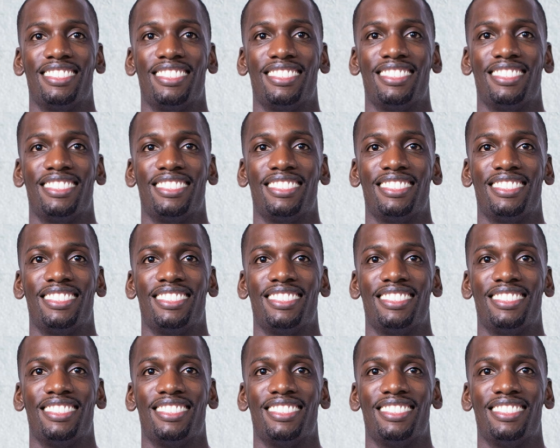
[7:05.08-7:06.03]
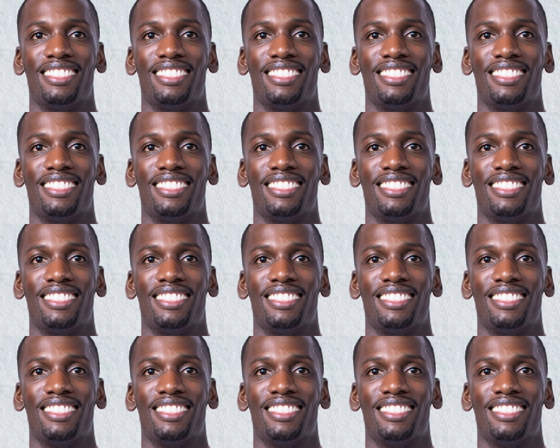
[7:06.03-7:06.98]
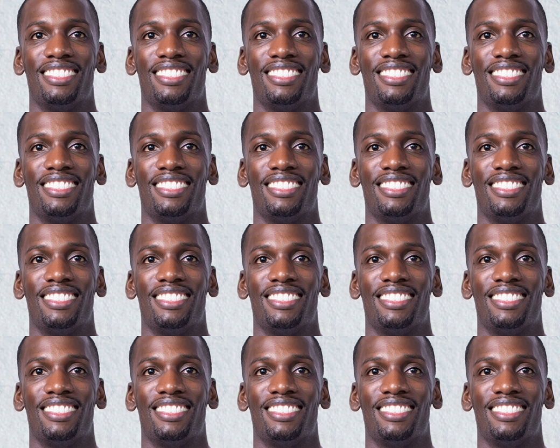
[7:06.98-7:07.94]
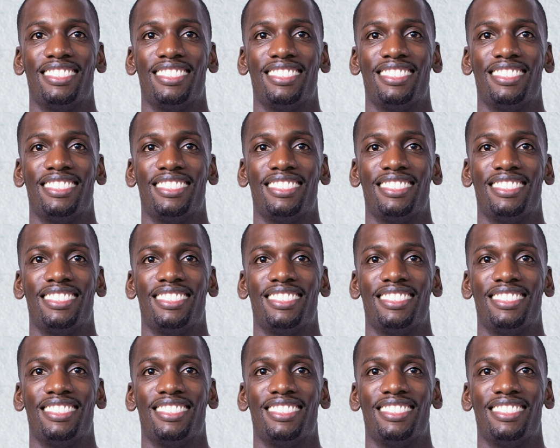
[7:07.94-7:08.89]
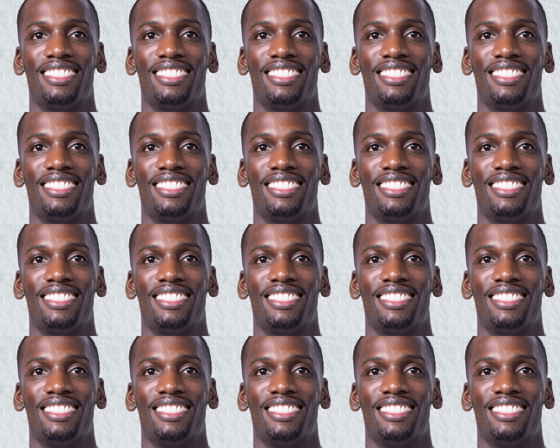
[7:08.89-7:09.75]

(no lip movement)